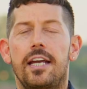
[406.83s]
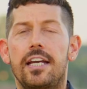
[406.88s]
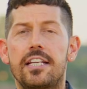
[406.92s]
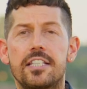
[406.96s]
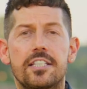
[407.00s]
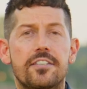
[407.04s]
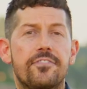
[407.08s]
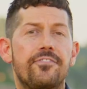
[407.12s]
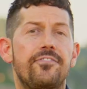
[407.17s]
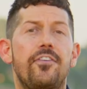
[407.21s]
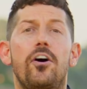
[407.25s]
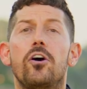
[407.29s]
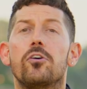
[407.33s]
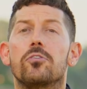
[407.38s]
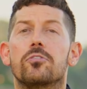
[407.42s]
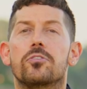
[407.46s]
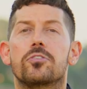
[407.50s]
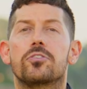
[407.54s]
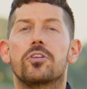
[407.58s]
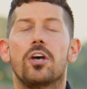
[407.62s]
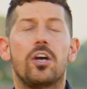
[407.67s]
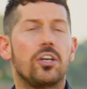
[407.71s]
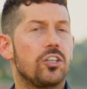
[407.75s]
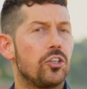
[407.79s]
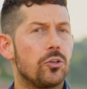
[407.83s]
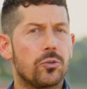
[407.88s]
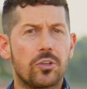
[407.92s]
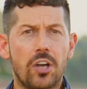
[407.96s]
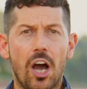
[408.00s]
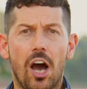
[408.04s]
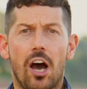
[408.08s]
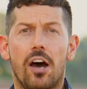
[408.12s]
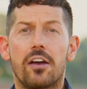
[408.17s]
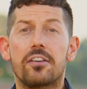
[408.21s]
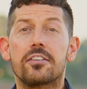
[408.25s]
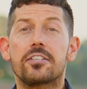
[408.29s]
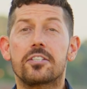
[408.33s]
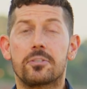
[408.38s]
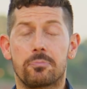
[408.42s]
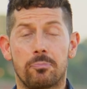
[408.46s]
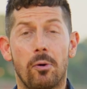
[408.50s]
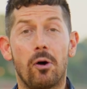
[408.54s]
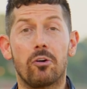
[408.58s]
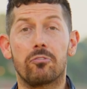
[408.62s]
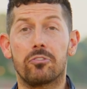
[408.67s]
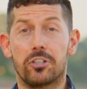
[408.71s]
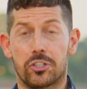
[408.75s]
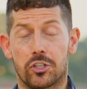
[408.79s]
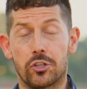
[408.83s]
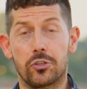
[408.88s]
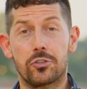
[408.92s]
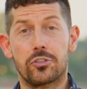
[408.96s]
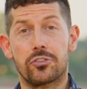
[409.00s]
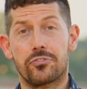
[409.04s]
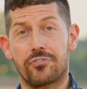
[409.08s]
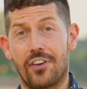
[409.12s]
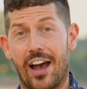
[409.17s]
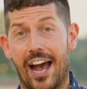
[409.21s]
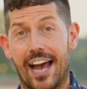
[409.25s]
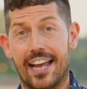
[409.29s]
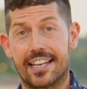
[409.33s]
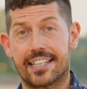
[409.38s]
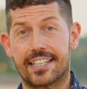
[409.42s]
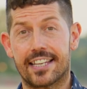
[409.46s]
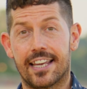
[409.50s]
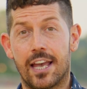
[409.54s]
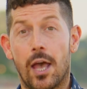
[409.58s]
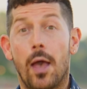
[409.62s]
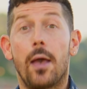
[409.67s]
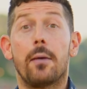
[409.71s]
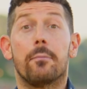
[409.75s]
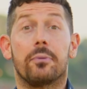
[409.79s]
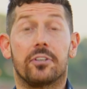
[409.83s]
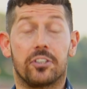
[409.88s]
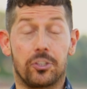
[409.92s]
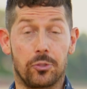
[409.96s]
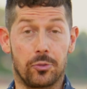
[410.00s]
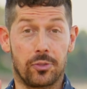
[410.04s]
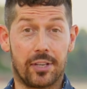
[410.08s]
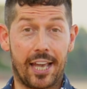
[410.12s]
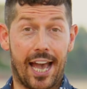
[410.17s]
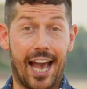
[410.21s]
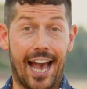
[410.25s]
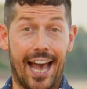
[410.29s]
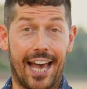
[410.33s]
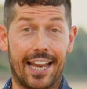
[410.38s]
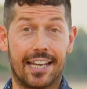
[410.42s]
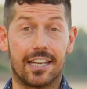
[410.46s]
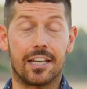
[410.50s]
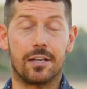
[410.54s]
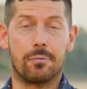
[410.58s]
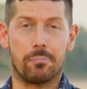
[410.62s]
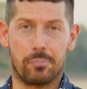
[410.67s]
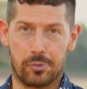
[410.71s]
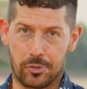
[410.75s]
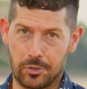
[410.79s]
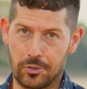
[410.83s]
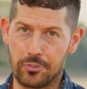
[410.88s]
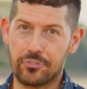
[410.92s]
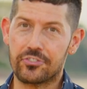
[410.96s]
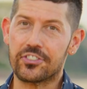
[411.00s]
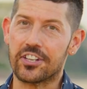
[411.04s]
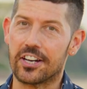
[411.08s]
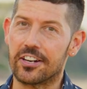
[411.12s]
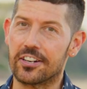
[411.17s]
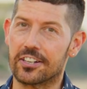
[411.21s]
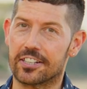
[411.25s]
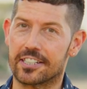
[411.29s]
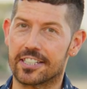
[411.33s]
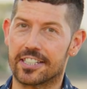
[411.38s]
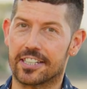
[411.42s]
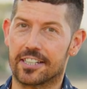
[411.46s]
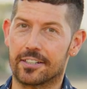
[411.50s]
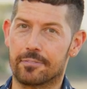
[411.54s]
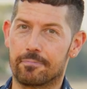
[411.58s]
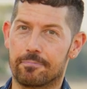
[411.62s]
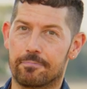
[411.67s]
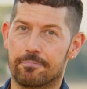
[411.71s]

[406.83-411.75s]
It's false. You can't spot reduce fat, but you can improve targeting.